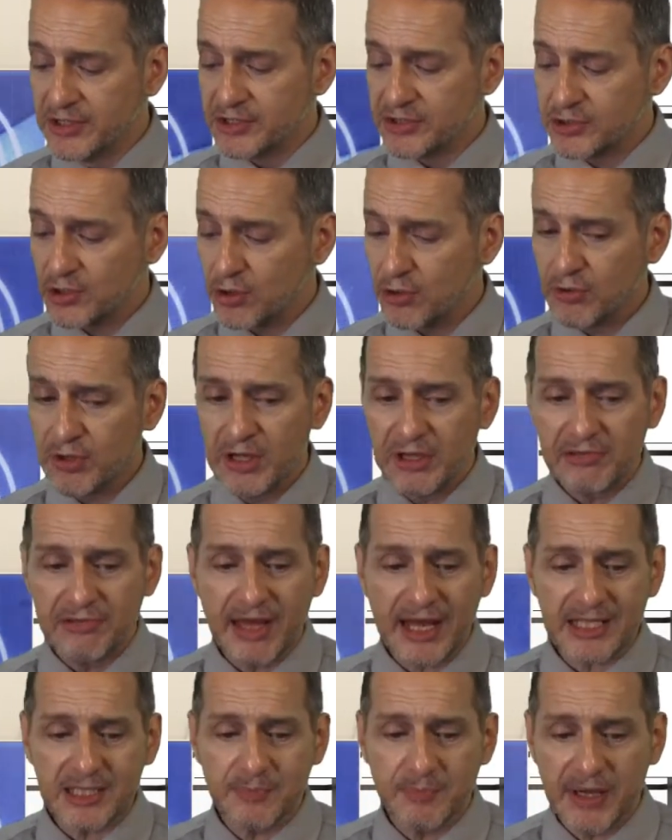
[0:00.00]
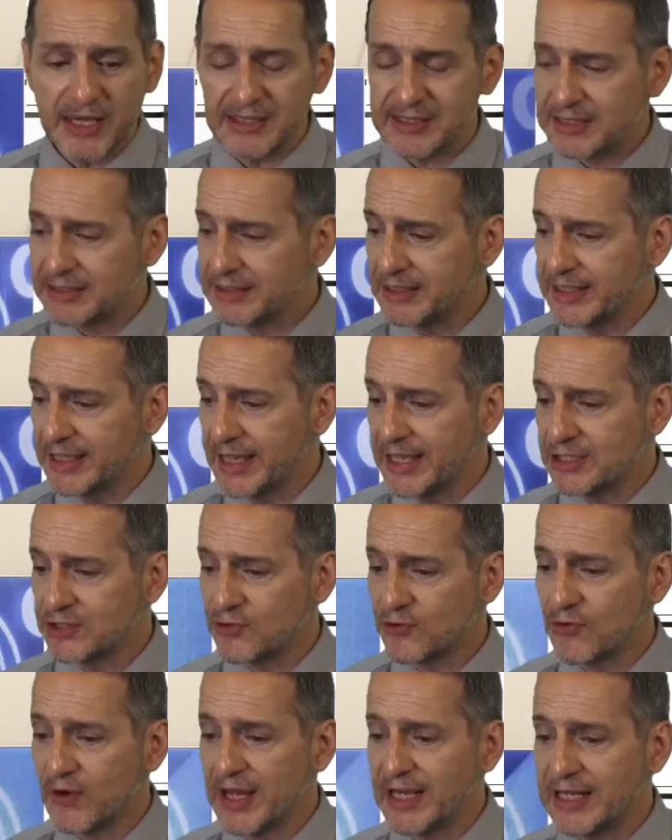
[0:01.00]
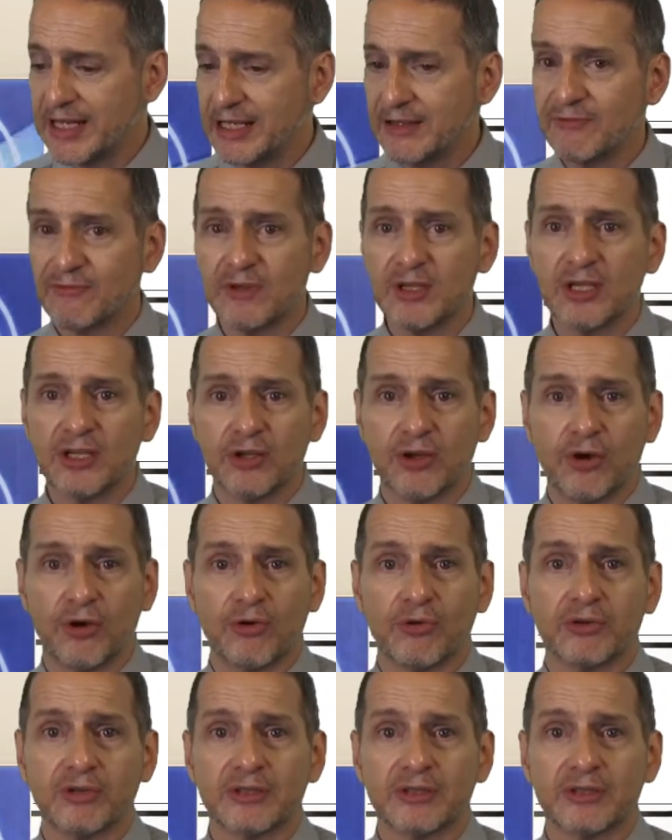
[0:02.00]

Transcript: So that's basically a training video.